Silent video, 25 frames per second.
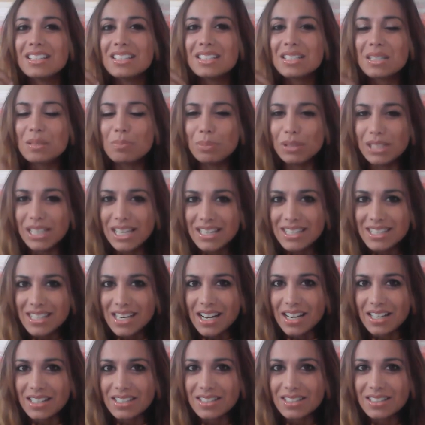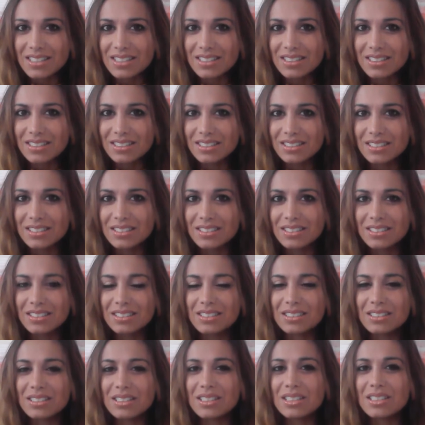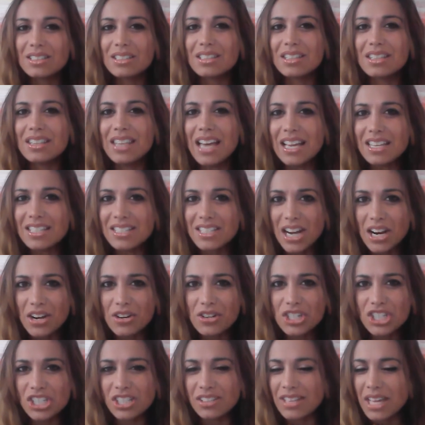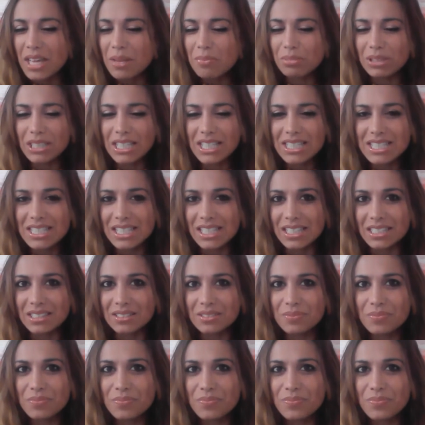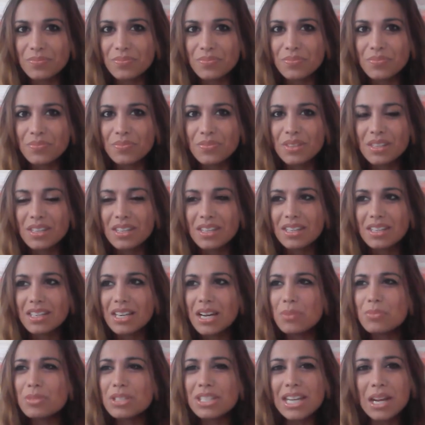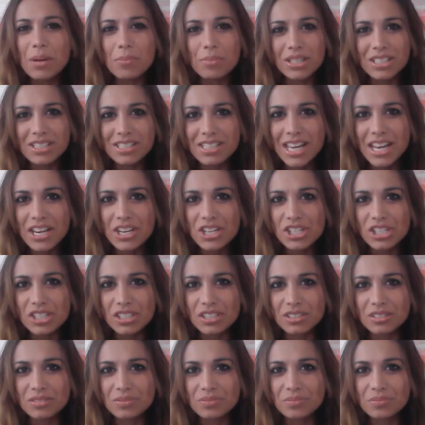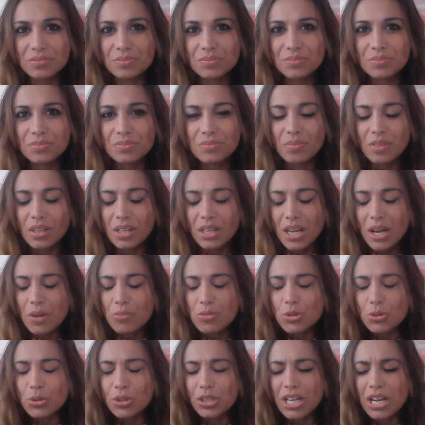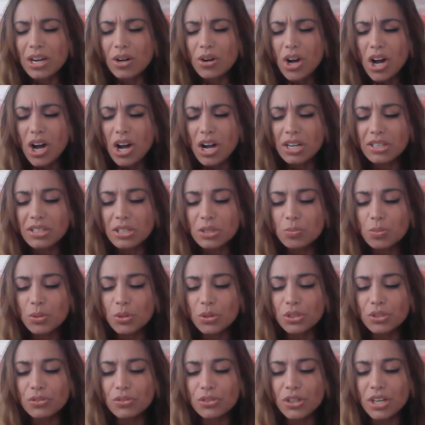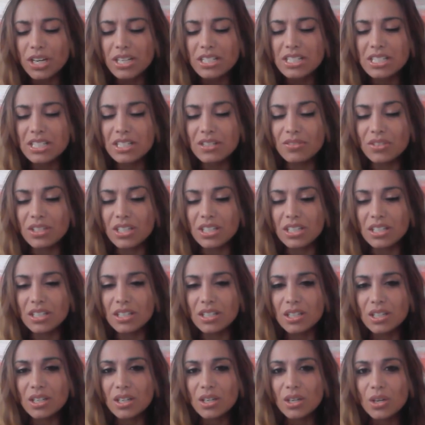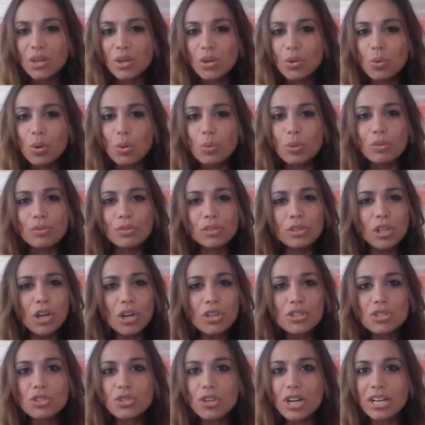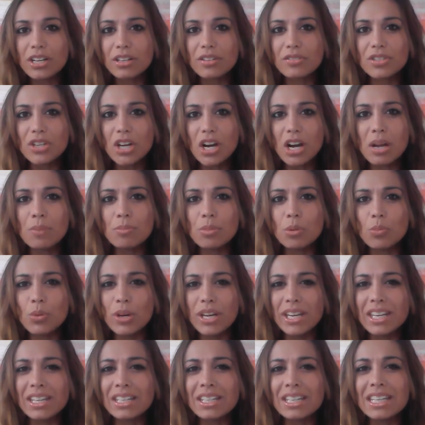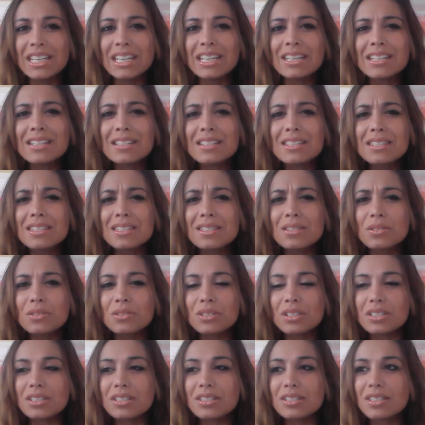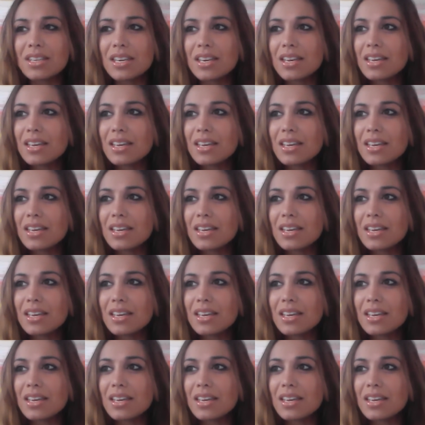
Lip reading: to bless us. That darshan, that blessing, comes in our meditation, comes in our highest point of creativity, where we've lost track of time and we're in an inner stillness